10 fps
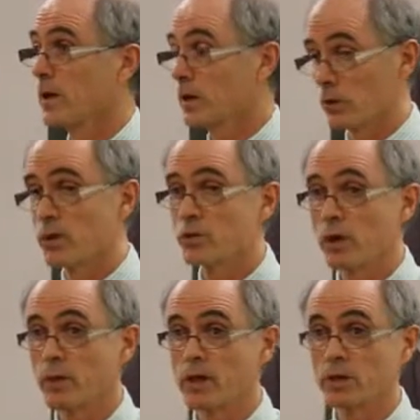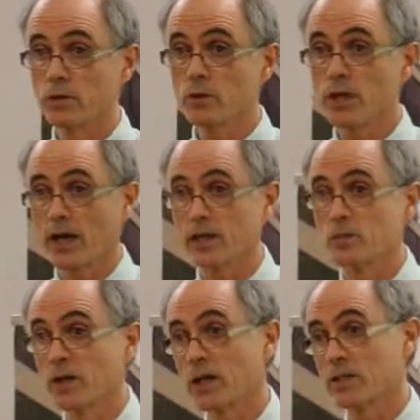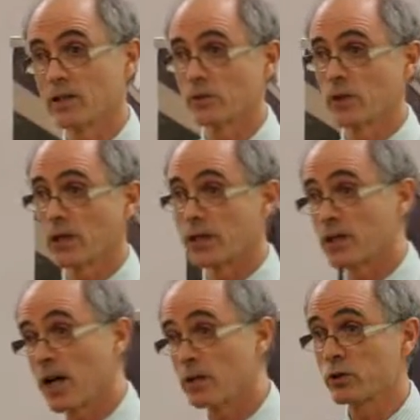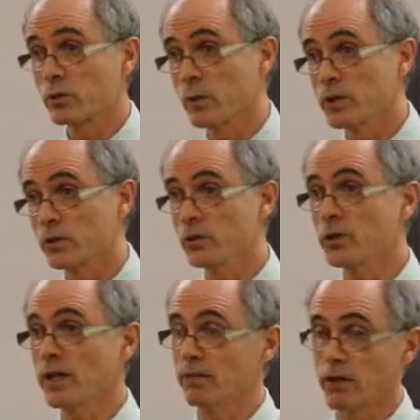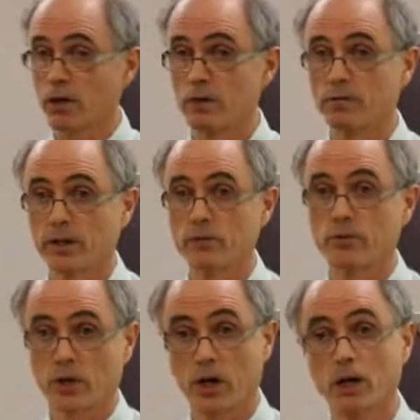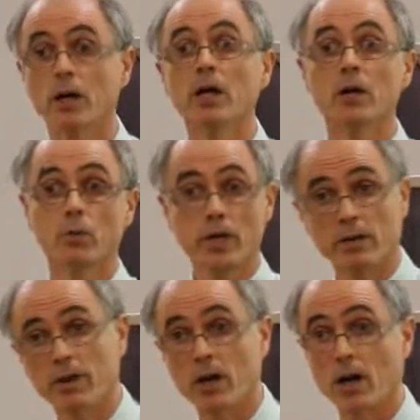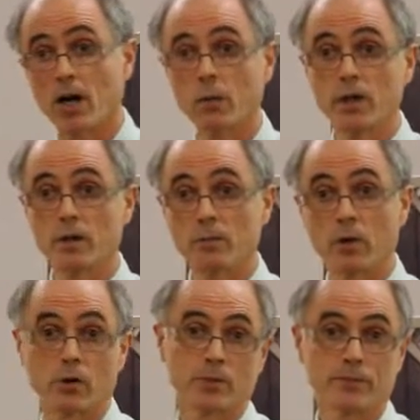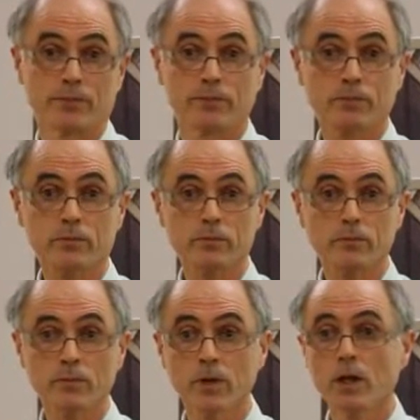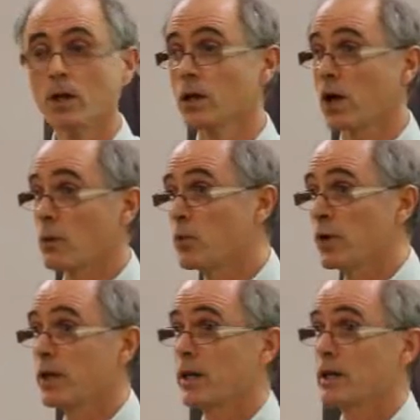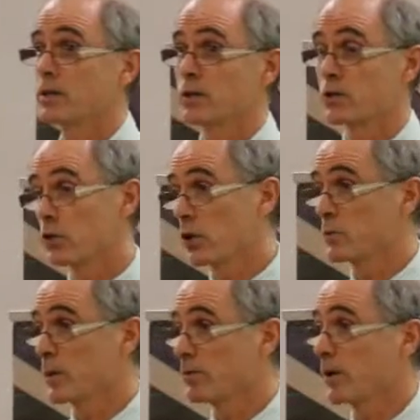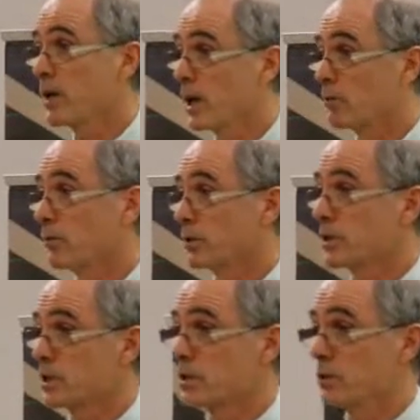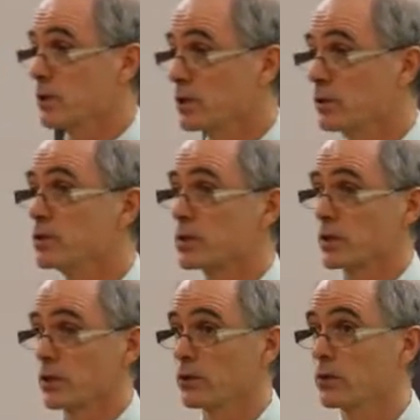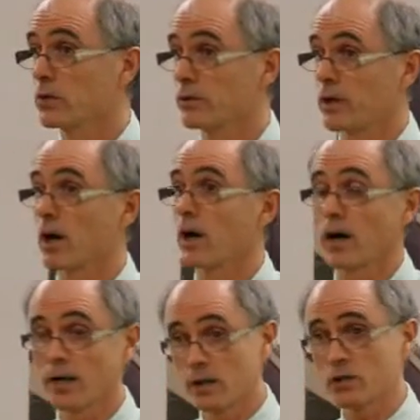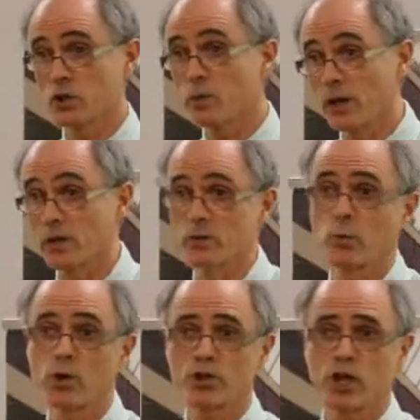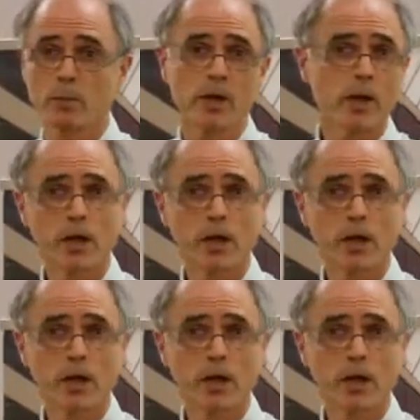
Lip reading: The reason why we can do that is because the times when we do have a conflict for the car, if we have a car we can borrow. Carpooling kids to school has been very helpful just to reduce the load of car, and there's so many others. Workshop,